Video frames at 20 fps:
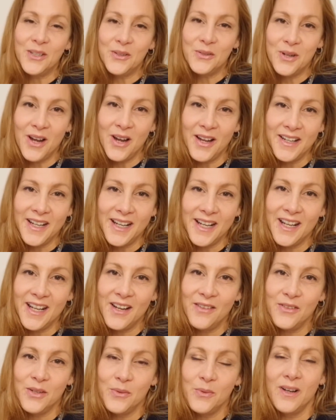Ronnie and
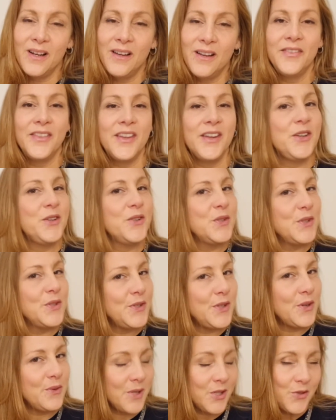everyone. Thank you
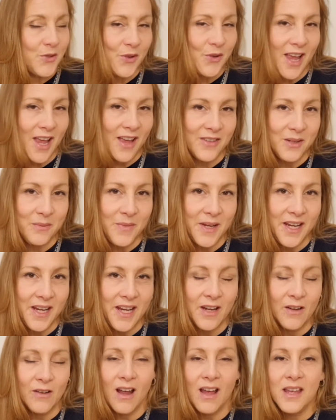so much for having me
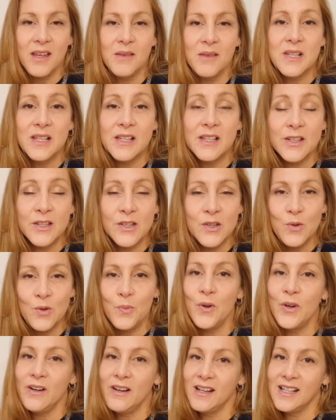here. I am
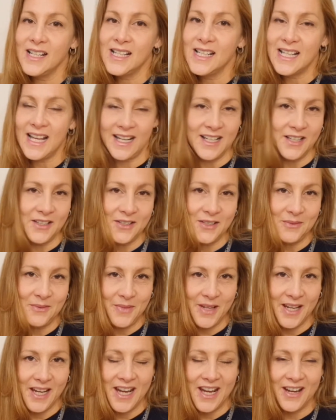super excited to
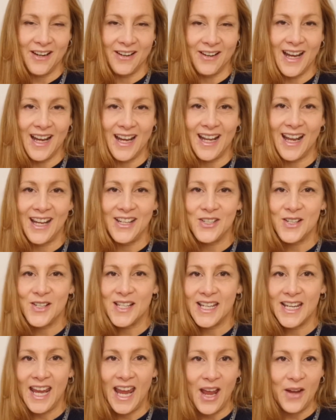be here and I just
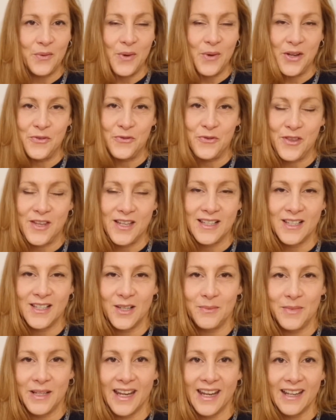can't wait for this to
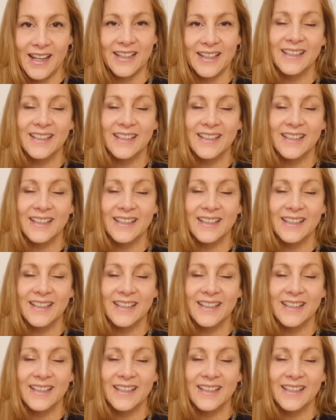begin.